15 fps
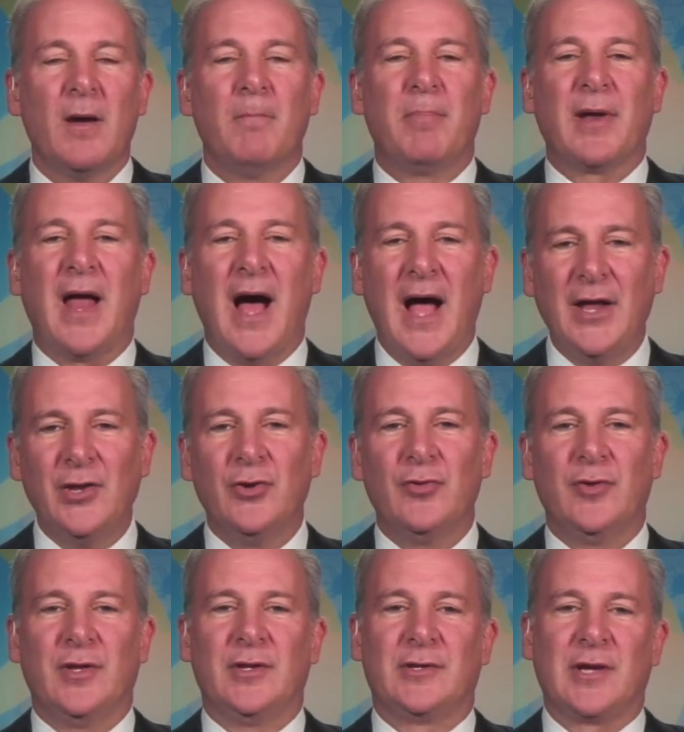But I knew
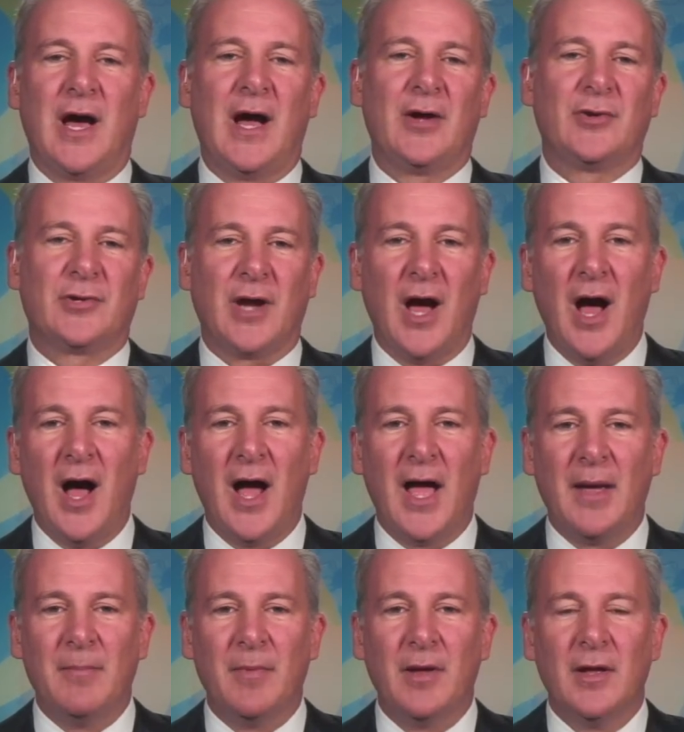the entire
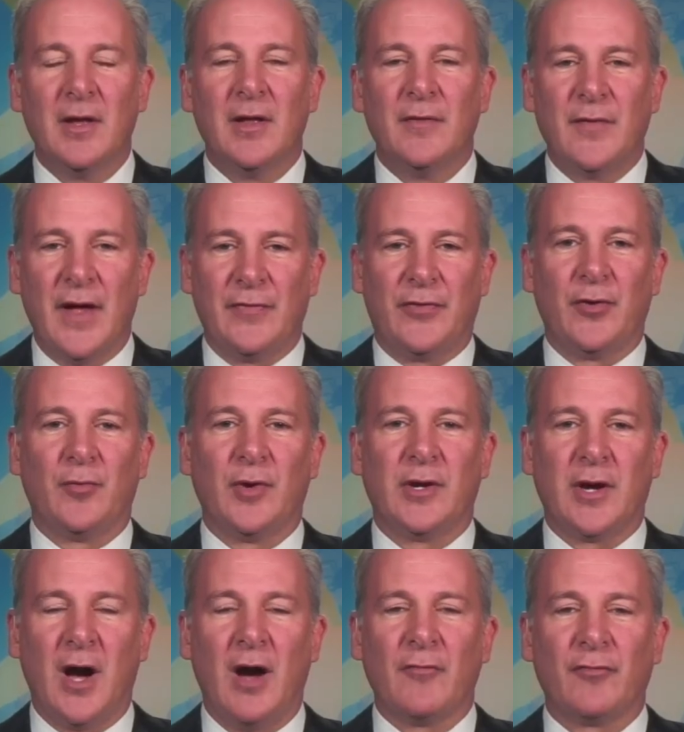time that the
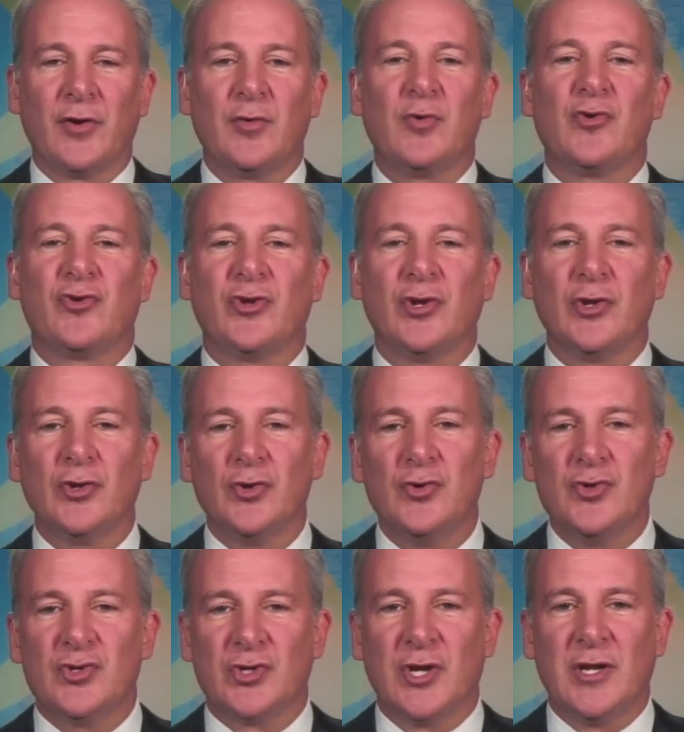recovery was an
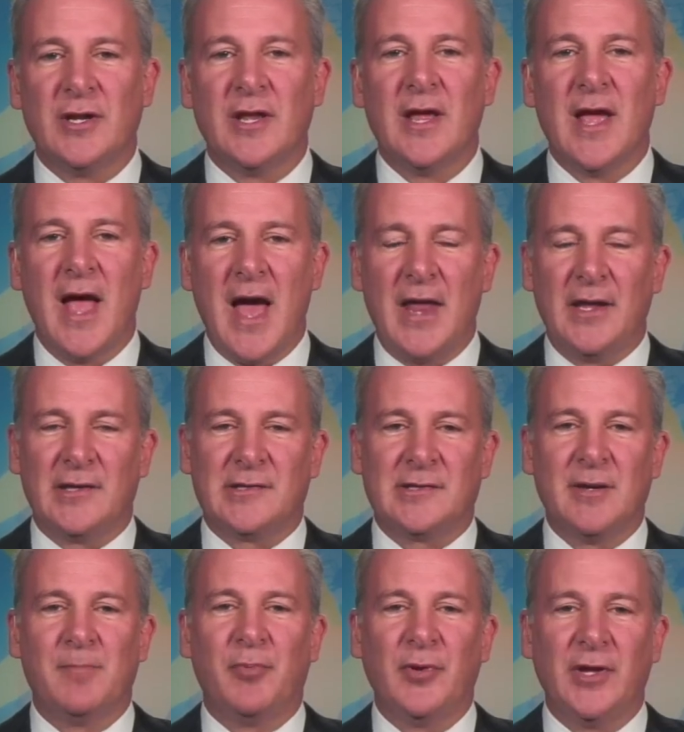illusion and it
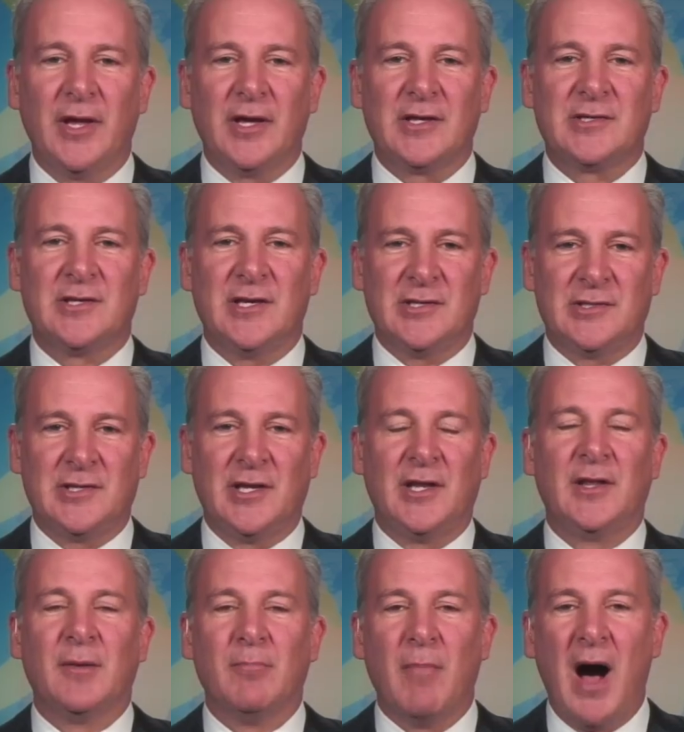simply existed
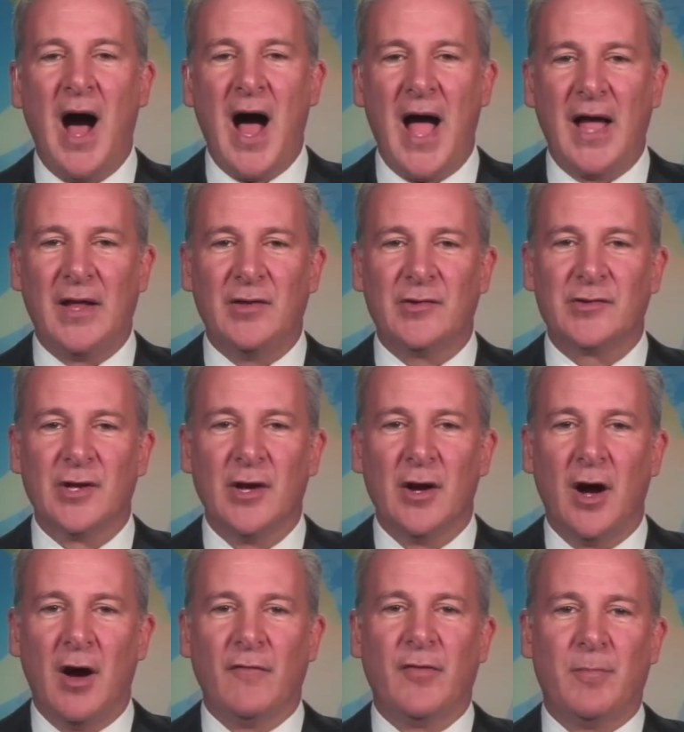in the minds
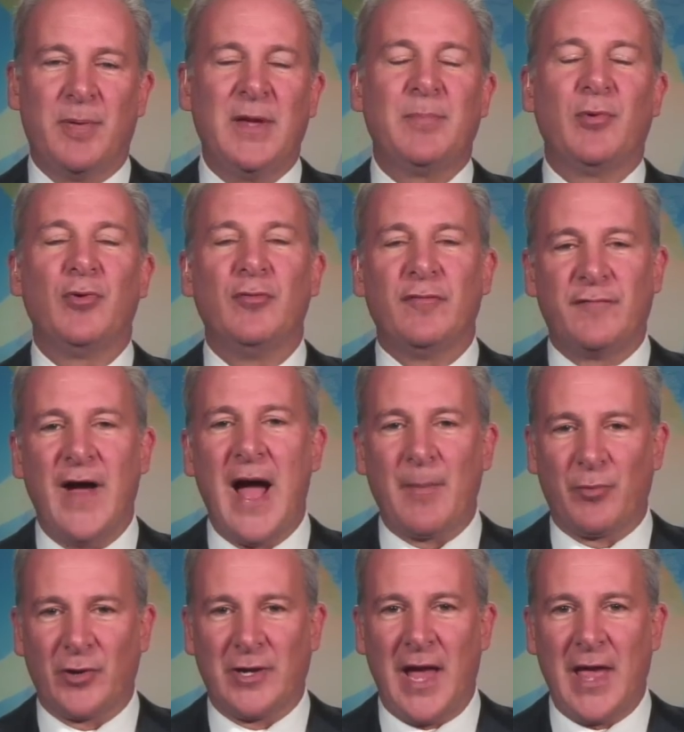of the people who
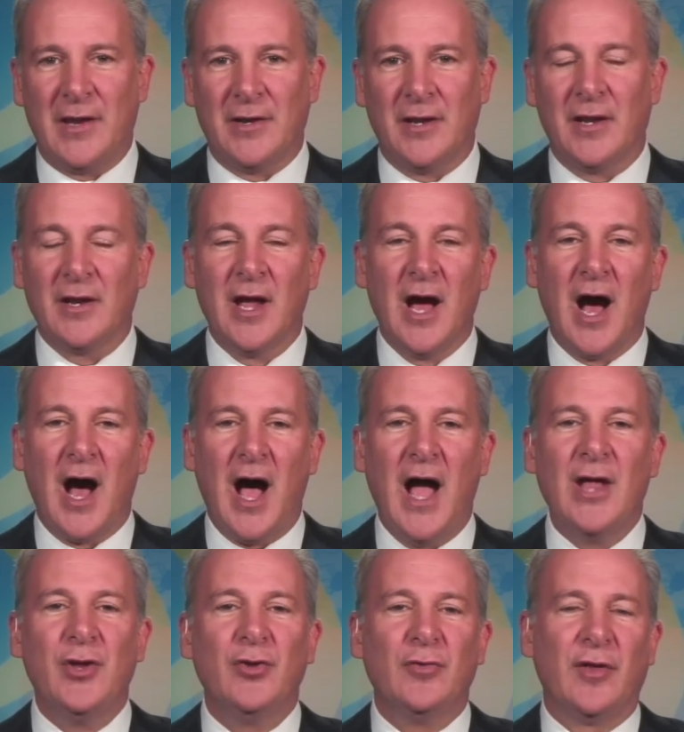fabricated it.
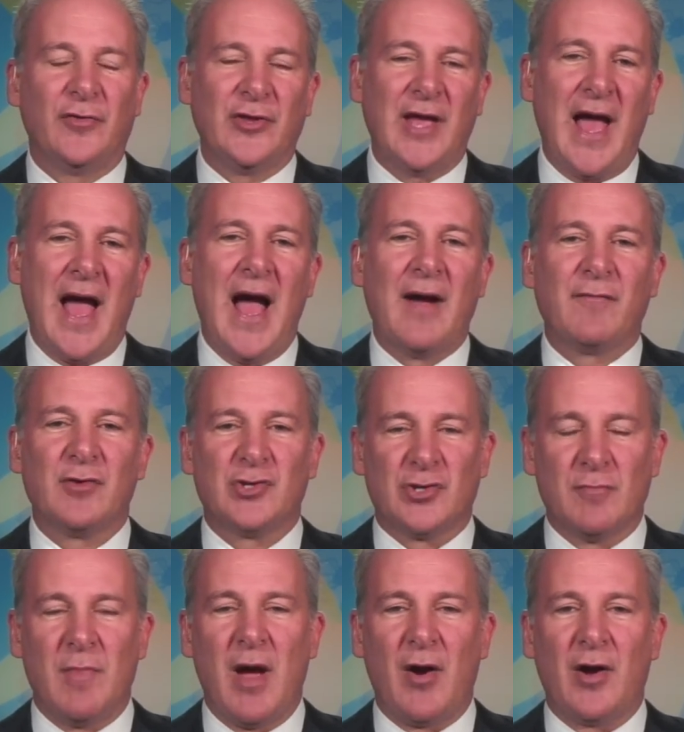I knew that the average
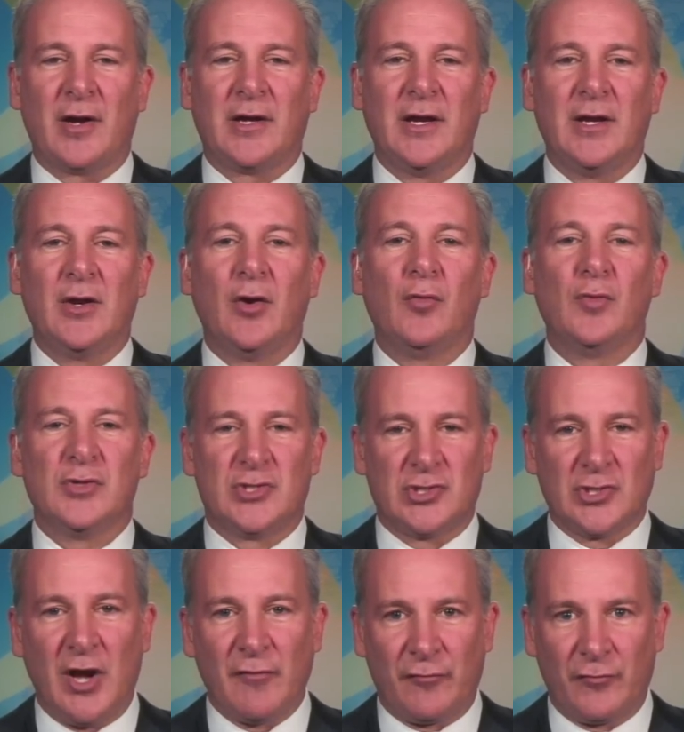American was
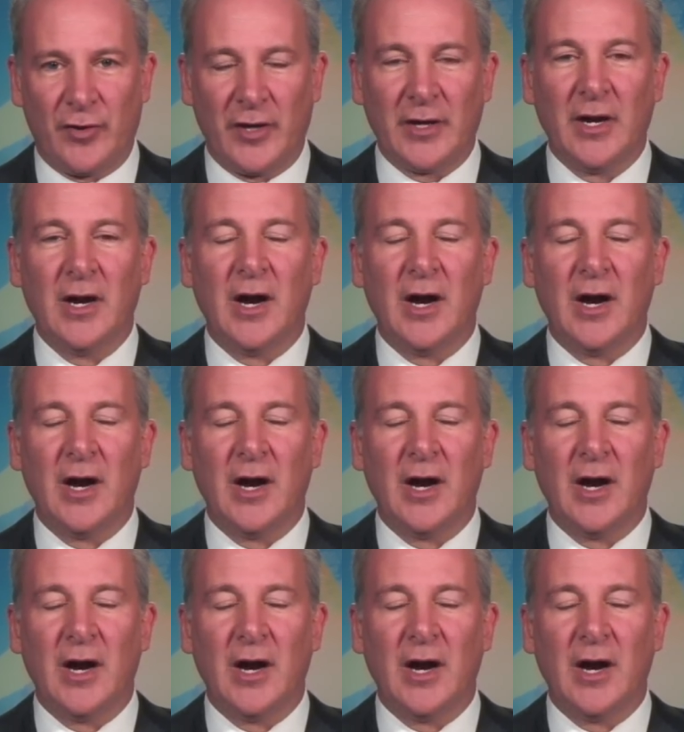suffering.